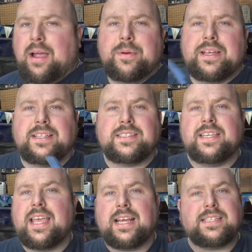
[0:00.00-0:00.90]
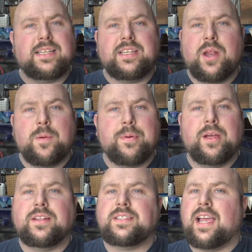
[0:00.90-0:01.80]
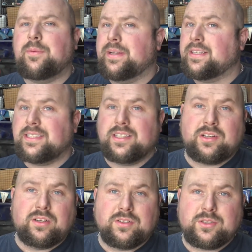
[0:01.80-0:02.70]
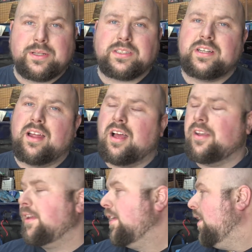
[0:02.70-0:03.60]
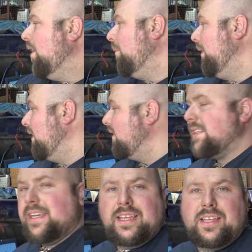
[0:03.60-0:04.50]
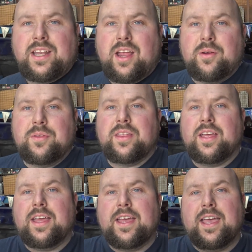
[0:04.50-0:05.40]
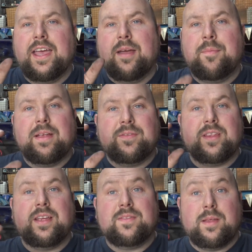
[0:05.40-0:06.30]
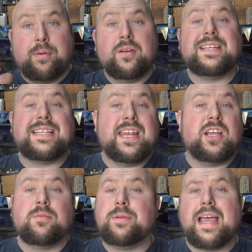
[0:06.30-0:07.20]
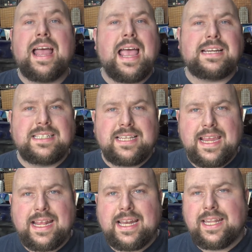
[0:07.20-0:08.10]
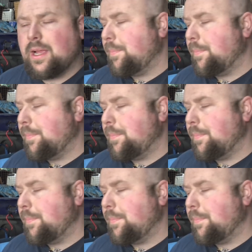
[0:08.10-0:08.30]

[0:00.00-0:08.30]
and we can see actually you know burn time, we can see the coil switching on, we can see you know the, um, if, the, if the plug is any good without actually taking anything